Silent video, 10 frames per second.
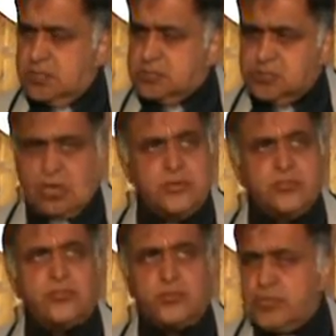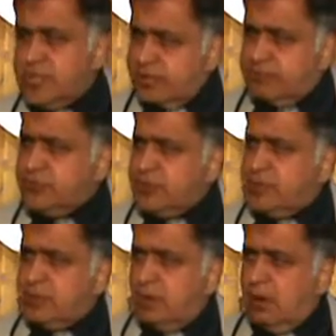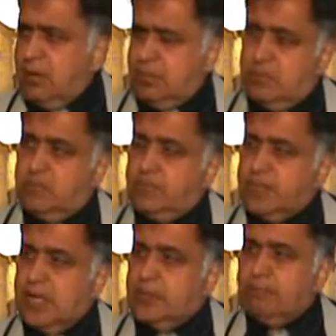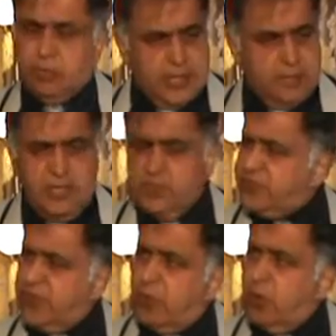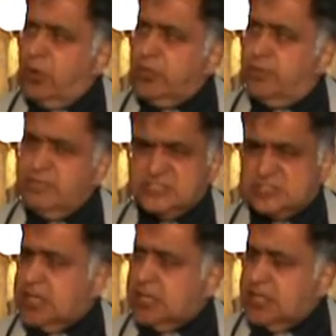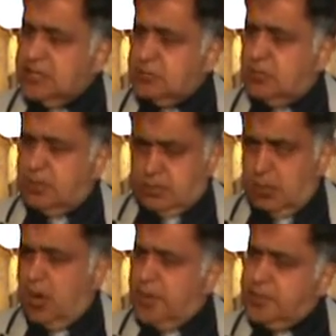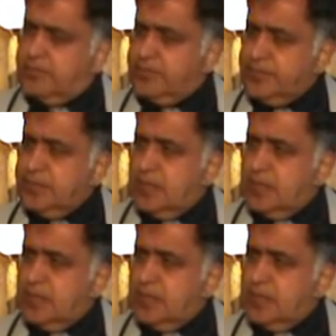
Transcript: So are you throwing everything on God? Are you blaming for all your misconduct on God?